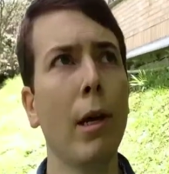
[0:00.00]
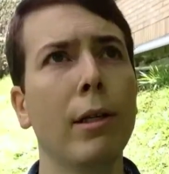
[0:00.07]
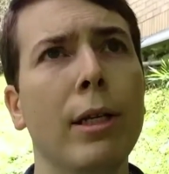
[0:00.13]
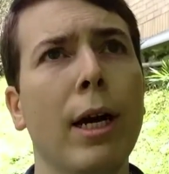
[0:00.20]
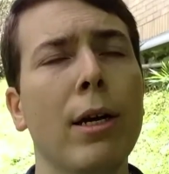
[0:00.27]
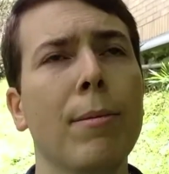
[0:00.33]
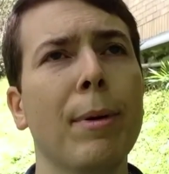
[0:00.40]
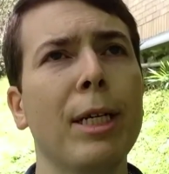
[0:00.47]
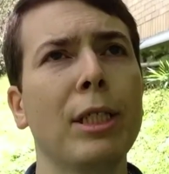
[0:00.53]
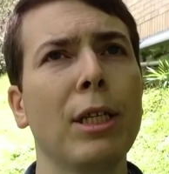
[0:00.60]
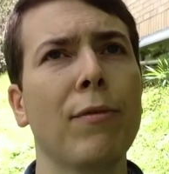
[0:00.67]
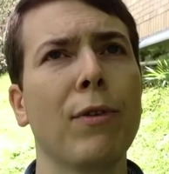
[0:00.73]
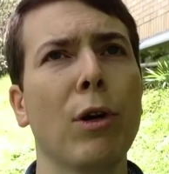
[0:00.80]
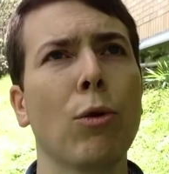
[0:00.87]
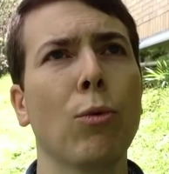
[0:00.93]
Now, you might
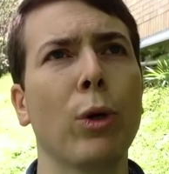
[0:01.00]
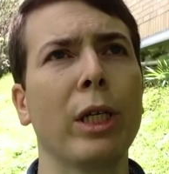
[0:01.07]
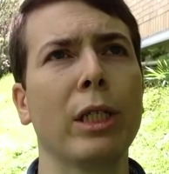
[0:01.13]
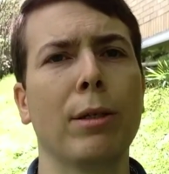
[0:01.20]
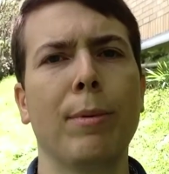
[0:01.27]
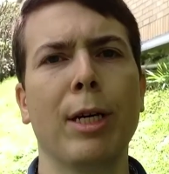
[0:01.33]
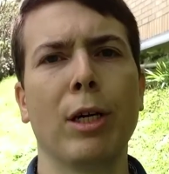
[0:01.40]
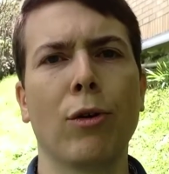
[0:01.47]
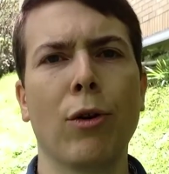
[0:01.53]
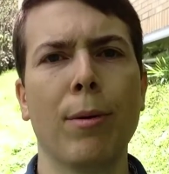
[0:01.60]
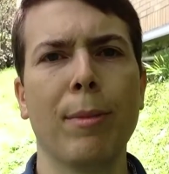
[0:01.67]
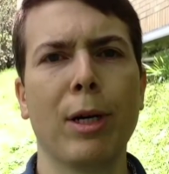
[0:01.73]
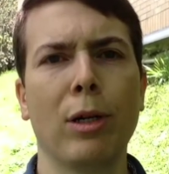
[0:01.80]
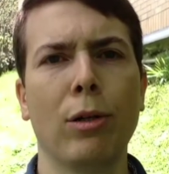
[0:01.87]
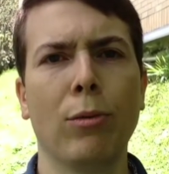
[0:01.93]
say, if they're willing to be a
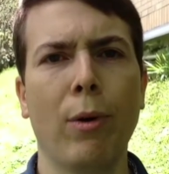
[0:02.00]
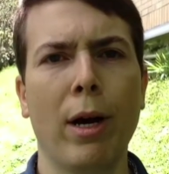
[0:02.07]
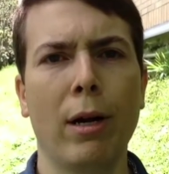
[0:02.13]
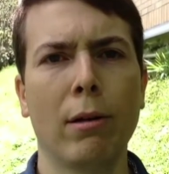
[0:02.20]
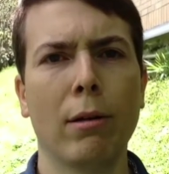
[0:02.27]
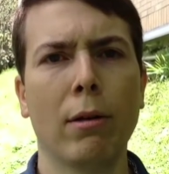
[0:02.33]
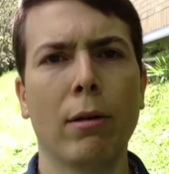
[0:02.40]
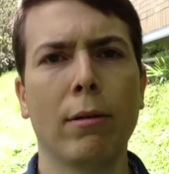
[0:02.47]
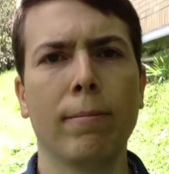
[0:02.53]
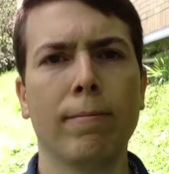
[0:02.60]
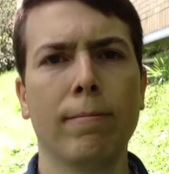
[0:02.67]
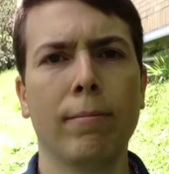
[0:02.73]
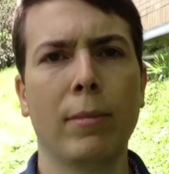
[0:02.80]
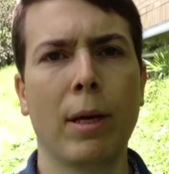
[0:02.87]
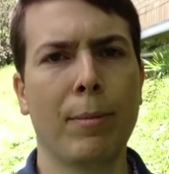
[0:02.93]
criminal, well,
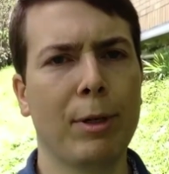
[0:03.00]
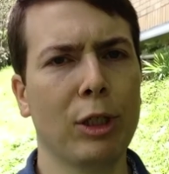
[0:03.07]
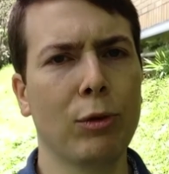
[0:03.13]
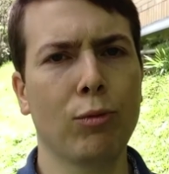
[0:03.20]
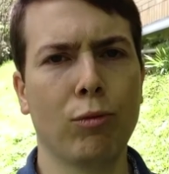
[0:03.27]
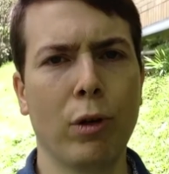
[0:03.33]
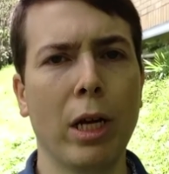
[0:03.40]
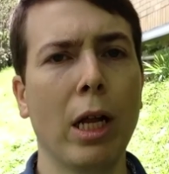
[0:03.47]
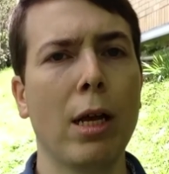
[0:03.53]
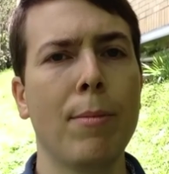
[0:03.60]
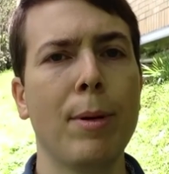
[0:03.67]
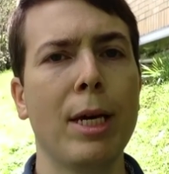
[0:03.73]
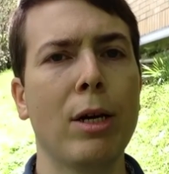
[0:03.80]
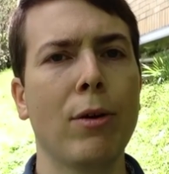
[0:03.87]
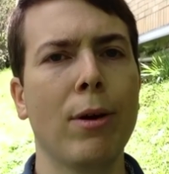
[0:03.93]
they must really
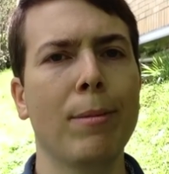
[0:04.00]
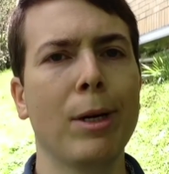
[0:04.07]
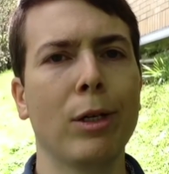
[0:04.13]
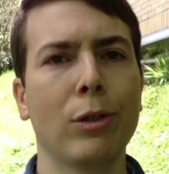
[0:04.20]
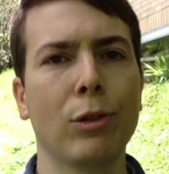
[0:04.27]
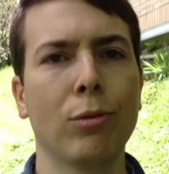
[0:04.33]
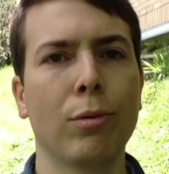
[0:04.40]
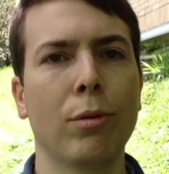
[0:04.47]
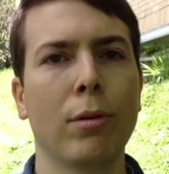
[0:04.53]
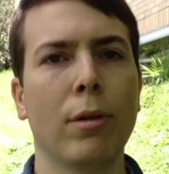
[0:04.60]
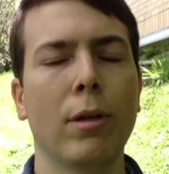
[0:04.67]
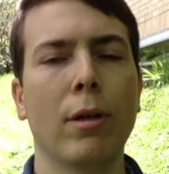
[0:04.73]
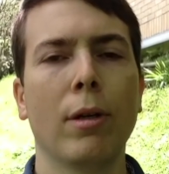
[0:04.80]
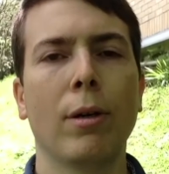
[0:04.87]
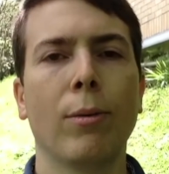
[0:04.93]
be criminals.
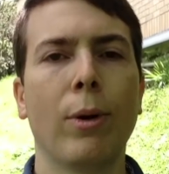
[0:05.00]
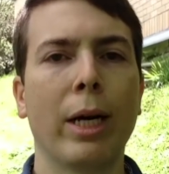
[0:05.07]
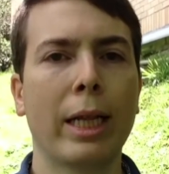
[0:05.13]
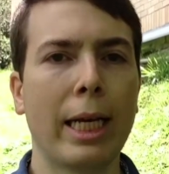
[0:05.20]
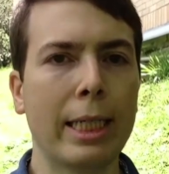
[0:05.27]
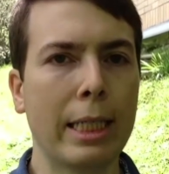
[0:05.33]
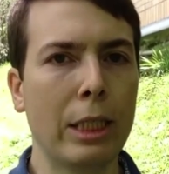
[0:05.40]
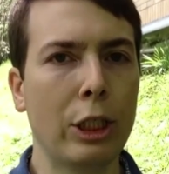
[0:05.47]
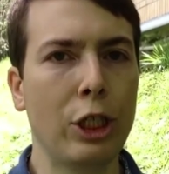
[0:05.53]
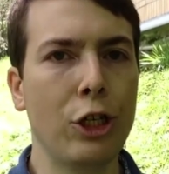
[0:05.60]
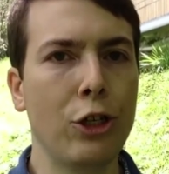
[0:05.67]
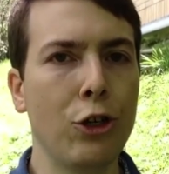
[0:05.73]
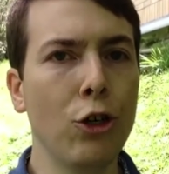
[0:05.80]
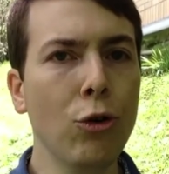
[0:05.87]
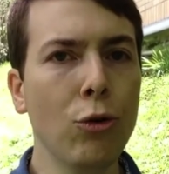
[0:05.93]
Well, I'd like to see
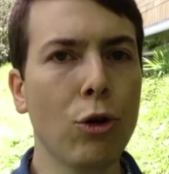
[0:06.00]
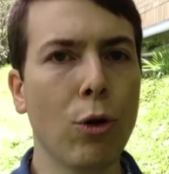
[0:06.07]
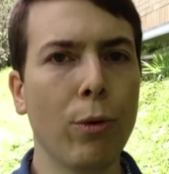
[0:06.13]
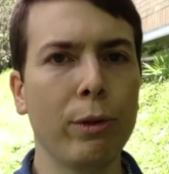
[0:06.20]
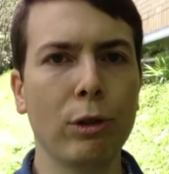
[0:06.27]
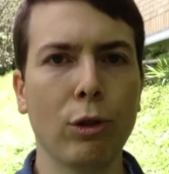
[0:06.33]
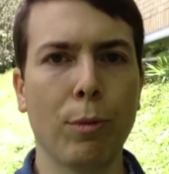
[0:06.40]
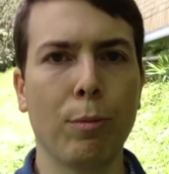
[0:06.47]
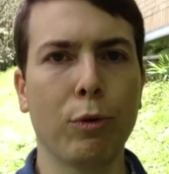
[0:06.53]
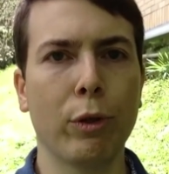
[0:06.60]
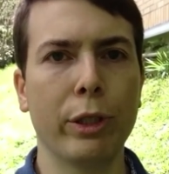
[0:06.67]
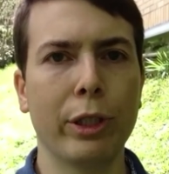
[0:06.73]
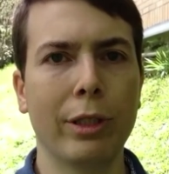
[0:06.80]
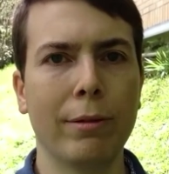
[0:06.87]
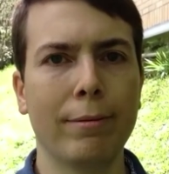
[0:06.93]
you go into a
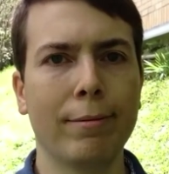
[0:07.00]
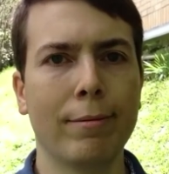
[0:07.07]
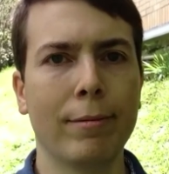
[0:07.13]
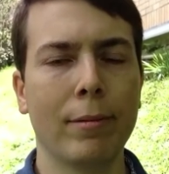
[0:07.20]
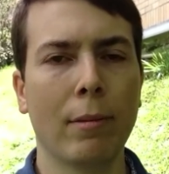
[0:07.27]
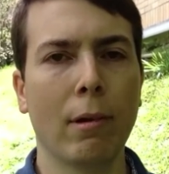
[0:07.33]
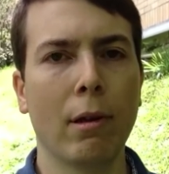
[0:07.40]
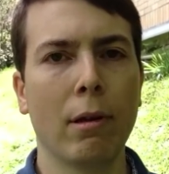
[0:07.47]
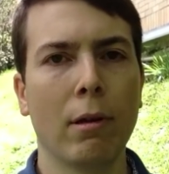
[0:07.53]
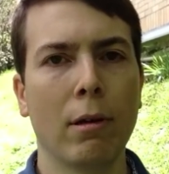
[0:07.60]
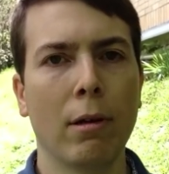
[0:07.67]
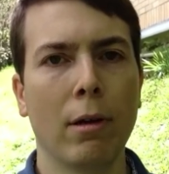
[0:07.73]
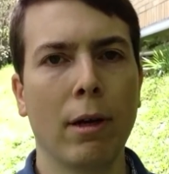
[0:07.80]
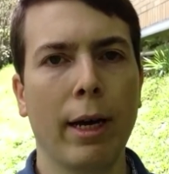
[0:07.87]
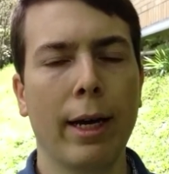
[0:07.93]
prison,
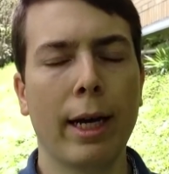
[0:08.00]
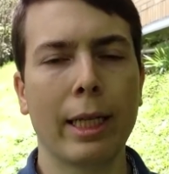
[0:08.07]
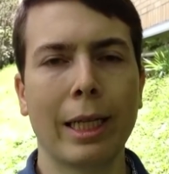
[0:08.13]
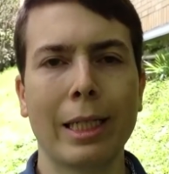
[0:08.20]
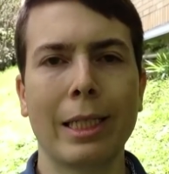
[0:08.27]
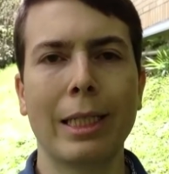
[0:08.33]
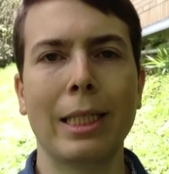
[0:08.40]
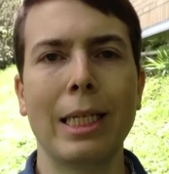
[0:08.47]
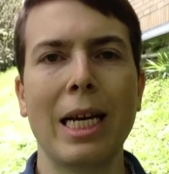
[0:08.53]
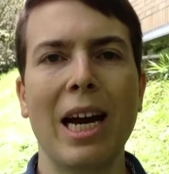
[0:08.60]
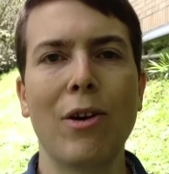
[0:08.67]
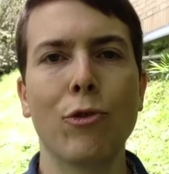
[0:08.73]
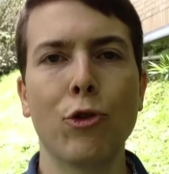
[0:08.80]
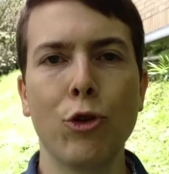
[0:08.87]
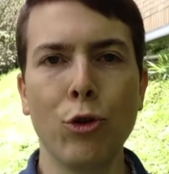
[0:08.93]
and I'd like to see
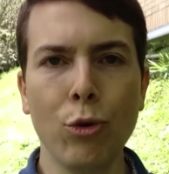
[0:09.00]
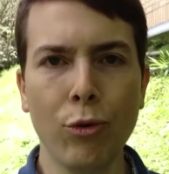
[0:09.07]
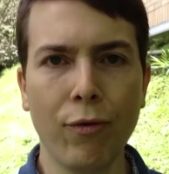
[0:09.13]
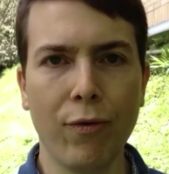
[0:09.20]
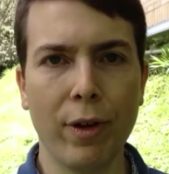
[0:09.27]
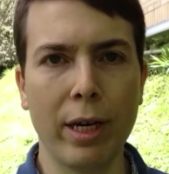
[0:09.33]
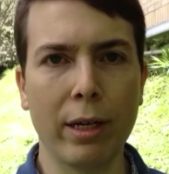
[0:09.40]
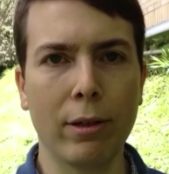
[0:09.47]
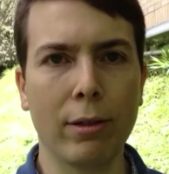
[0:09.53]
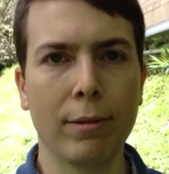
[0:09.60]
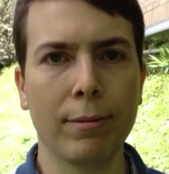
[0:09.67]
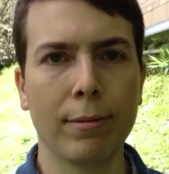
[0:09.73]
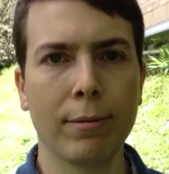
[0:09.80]
how you feel.